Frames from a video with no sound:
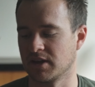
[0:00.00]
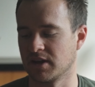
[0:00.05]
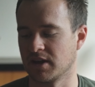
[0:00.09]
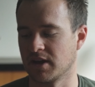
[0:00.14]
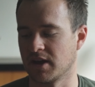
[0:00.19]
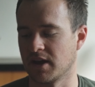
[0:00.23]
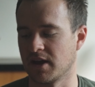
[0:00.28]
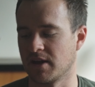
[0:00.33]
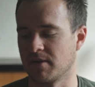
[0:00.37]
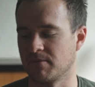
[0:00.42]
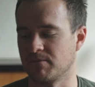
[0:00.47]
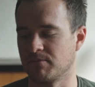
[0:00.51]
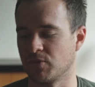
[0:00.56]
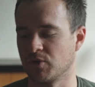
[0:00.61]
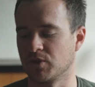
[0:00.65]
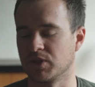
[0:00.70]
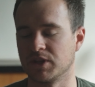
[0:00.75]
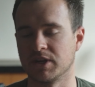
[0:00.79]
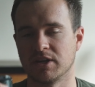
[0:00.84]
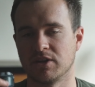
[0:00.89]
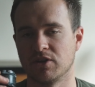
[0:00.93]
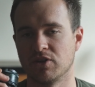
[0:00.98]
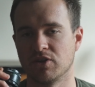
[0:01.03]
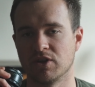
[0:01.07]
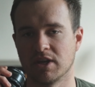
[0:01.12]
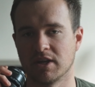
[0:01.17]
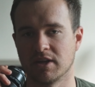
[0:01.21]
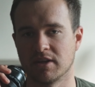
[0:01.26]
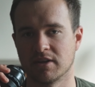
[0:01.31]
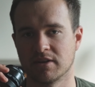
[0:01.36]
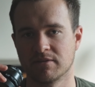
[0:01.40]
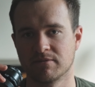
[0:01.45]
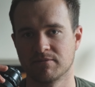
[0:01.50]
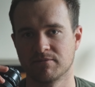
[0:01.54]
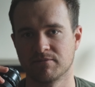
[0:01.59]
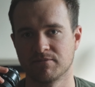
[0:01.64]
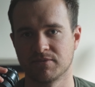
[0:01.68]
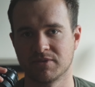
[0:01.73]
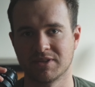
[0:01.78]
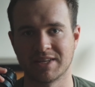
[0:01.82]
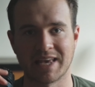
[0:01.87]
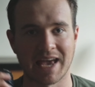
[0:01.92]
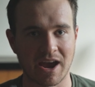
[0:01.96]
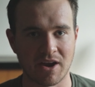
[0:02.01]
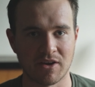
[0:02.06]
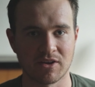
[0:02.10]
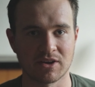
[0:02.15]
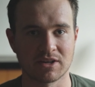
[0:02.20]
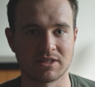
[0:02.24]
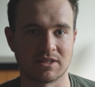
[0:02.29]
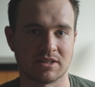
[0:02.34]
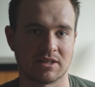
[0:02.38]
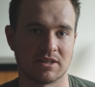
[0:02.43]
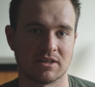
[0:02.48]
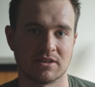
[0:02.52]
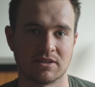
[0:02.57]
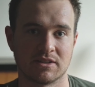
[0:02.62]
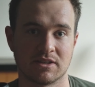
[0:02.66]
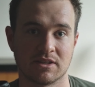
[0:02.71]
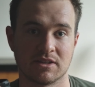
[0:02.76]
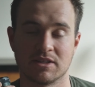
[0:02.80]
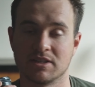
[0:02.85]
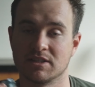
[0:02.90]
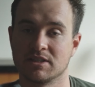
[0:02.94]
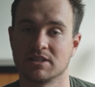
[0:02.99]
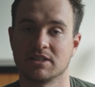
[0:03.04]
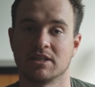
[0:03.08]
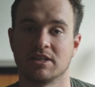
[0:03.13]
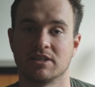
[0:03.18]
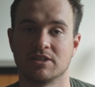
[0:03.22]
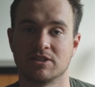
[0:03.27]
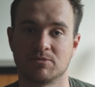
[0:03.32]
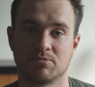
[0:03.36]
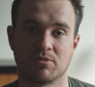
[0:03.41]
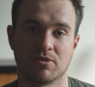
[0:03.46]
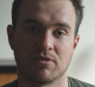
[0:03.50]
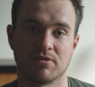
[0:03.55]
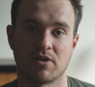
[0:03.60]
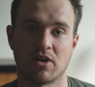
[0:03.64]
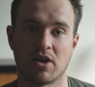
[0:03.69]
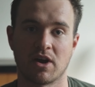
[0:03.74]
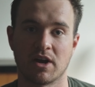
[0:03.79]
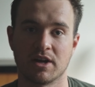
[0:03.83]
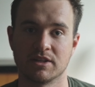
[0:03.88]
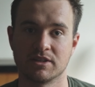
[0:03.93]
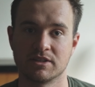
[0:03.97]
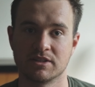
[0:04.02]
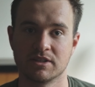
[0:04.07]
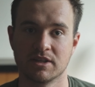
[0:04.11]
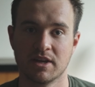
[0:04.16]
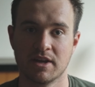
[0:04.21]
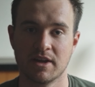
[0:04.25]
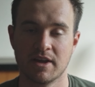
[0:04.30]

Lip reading: or the unique character that this lens provides,